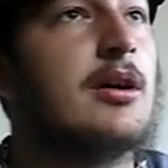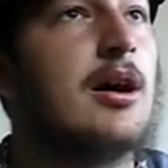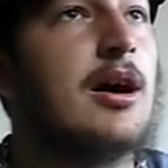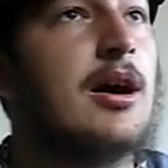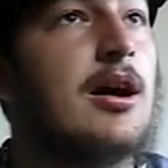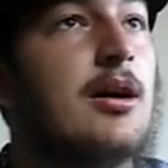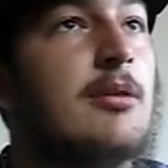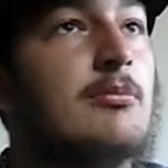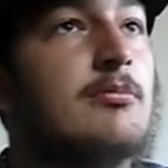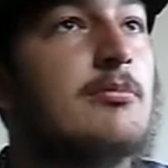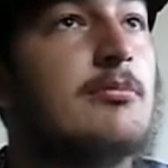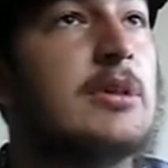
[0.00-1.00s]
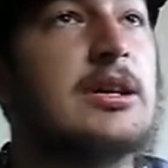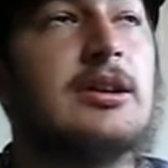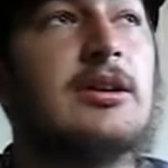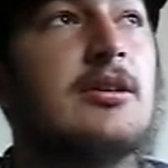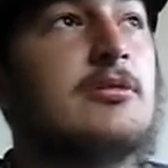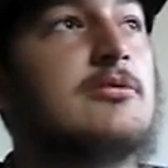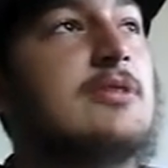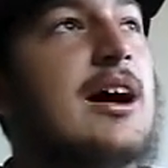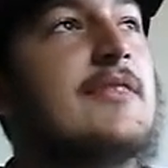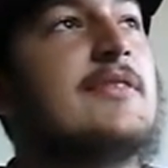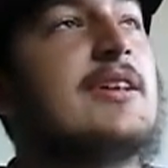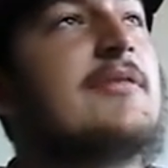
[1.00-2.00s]
But you know,
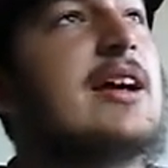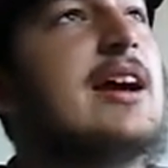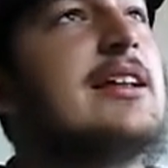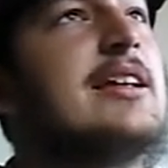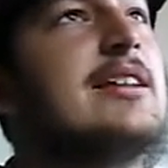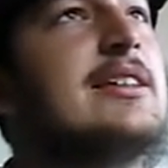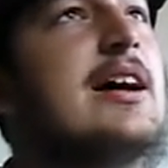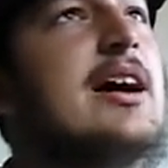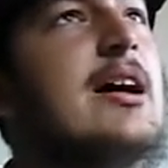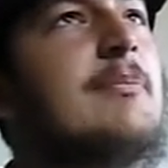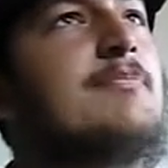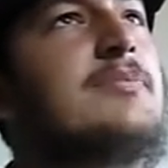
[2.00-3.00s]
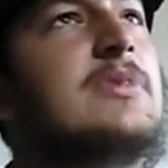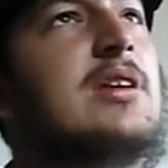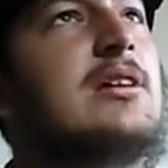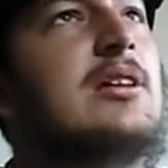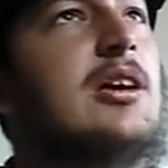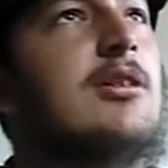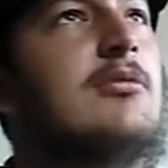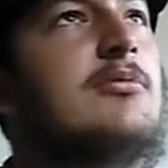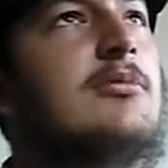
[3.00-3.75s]
I've never had any, you know,